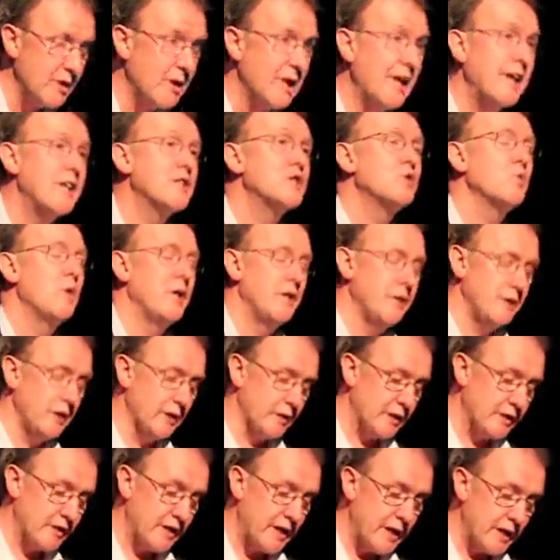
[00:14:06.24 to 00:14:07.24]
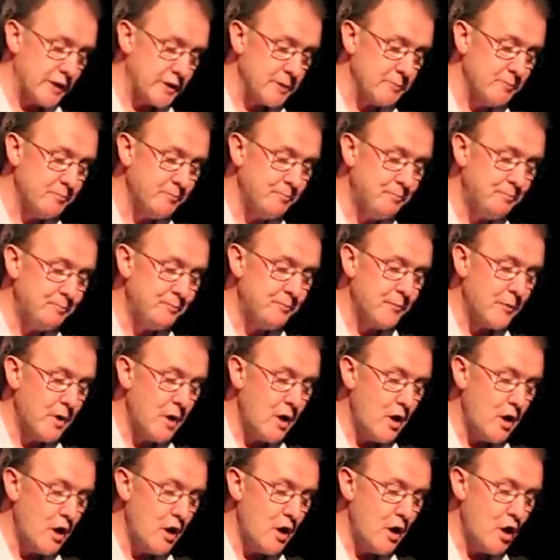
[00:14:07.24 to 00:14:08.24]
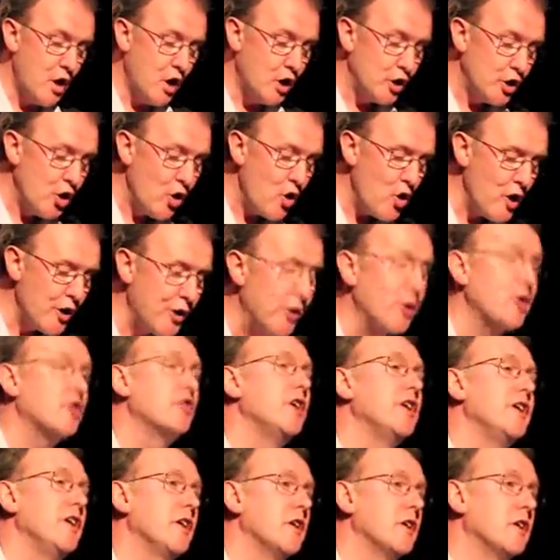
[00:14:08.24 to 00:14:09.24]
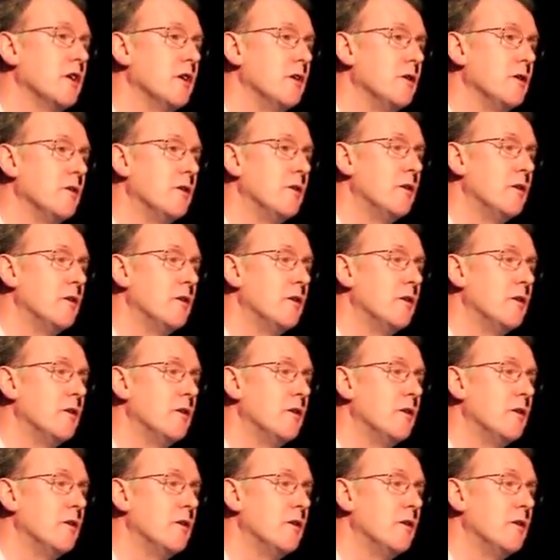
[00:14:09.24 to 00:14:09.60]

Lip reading: to the late 20th at that. No other critic